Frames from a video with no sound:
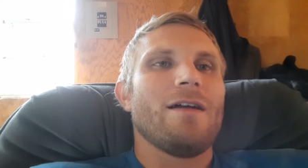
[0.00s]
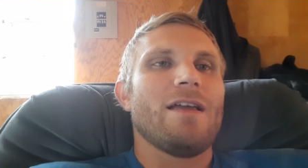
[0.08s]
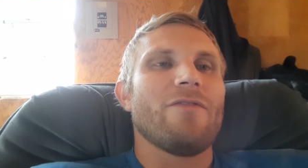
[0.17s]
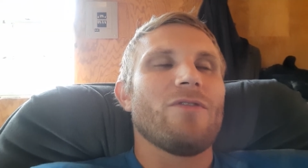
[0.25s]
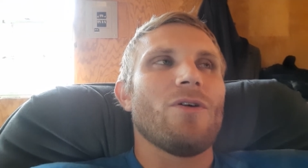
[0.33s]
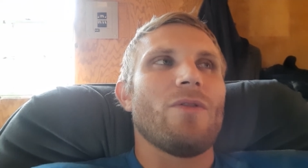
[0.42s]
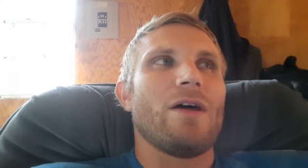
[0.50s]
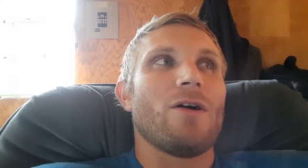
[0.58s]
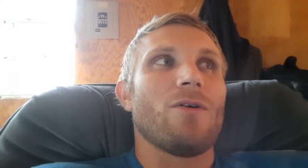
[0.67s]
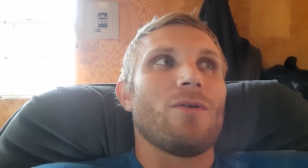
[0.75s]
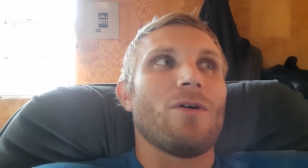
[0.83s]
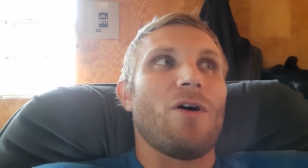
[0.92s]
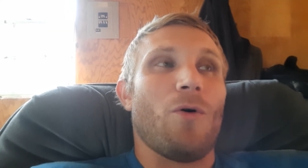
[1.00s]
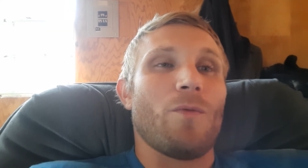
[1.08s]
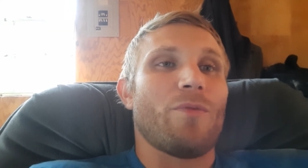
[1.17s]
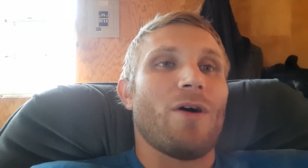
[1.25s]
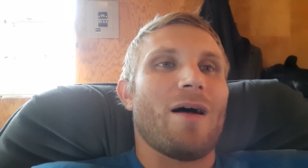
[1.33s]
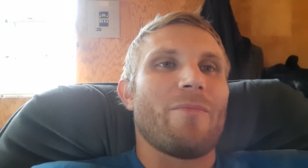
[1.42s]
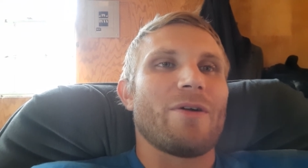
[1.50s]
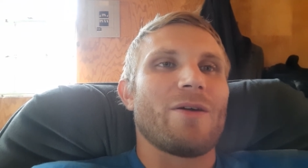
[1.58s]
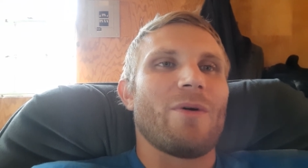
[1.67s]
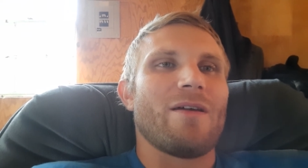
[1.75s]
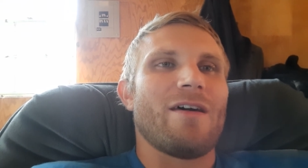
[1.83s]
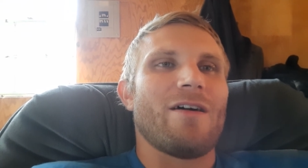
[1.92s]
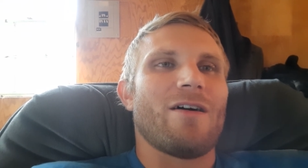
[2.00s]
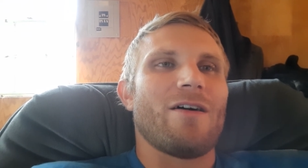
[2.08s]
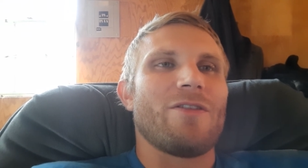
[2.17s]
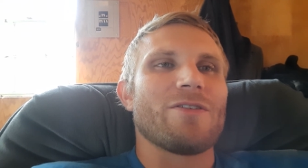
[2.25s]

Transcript: Even though they don't own property where they are,